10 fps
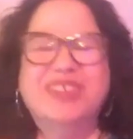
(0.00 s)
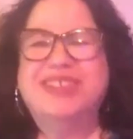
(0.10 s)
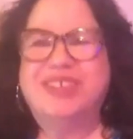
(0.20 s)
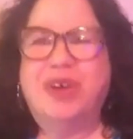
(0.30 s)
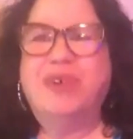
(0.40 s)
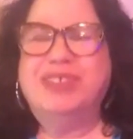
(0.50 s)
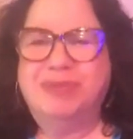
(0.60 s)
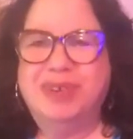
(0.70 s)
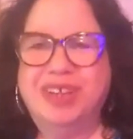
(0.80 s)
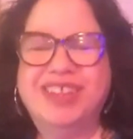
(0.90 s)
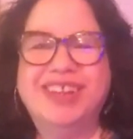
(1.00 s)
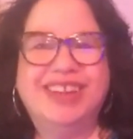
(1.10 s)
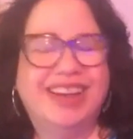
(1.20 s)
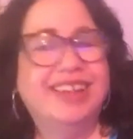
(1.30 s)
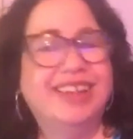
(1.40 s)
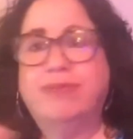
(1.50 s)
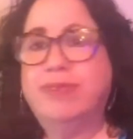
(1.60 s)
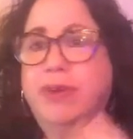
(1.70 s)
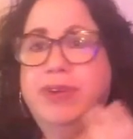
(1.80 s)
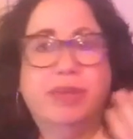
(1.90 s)
So it's really neat. It's
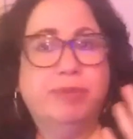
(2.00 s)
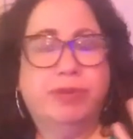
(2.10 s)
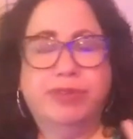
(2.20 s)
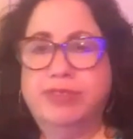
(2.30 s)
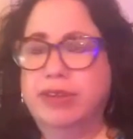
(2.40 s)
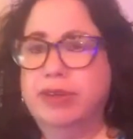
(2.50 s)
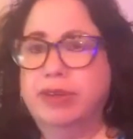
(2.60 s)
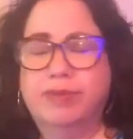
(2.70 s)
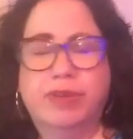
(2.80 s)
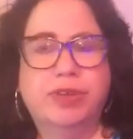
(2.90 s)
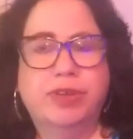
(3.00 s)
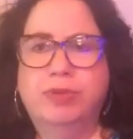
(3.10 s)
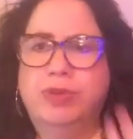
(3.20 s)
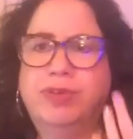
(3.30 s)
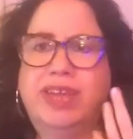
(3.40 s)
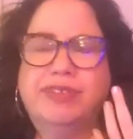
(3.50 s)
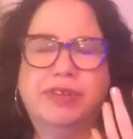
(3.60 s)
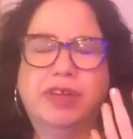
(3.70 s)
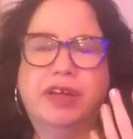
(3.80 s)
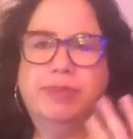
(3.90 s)
very immersive. You get to
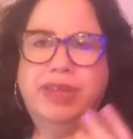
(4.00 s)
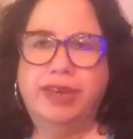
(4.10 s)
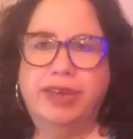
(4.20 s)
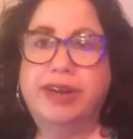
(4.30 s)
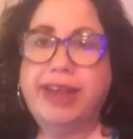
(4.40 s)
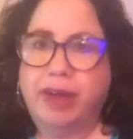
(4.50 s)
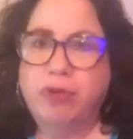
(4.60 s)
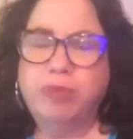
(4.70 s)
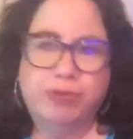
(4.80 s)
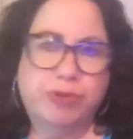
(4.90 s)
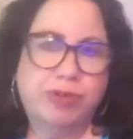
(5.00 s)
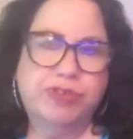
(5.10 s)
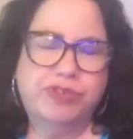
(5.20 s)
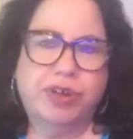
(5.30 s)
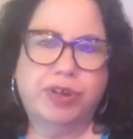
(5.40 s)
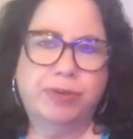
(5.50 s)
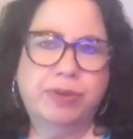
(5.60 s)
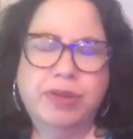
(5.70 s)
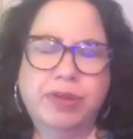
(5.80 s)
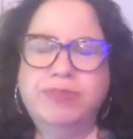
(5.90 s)
come in an hour before the show,
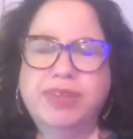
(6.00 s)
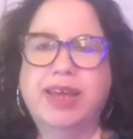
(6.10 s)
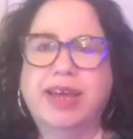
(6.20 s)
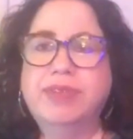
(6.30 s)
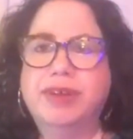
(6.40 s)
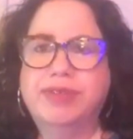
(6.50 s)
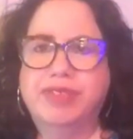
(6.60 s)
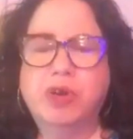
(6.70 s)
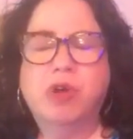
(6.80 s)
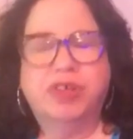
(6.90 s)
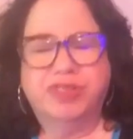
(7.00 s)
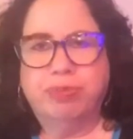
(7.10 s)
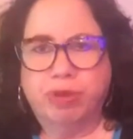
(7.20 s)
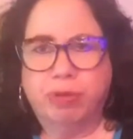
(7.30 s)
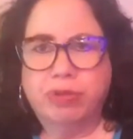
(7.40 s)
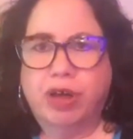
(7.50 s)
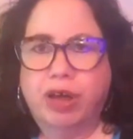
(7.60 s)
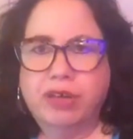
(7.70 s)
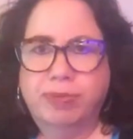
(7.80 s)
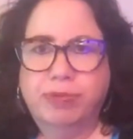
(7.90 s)
and they call it the
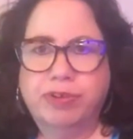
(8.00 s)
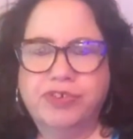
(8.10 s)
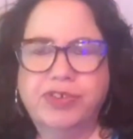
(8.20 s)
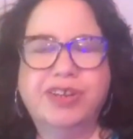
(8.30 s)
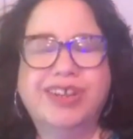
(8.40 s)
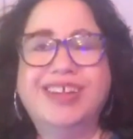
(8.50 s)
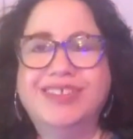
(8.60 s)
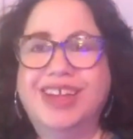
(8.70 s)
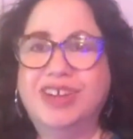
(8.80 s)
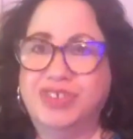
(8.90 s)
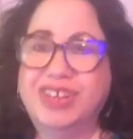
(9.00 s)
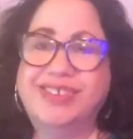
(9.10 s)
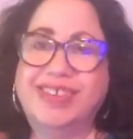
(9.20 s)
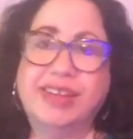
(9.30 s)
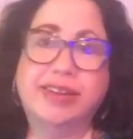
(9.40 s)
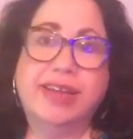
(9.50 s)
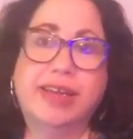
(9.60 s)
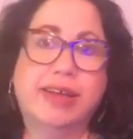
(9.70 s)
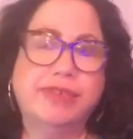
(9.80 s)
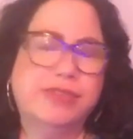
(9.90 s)
prologue portion, and that's actually a second
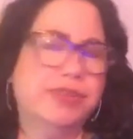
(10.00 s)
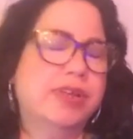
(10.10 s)
cast.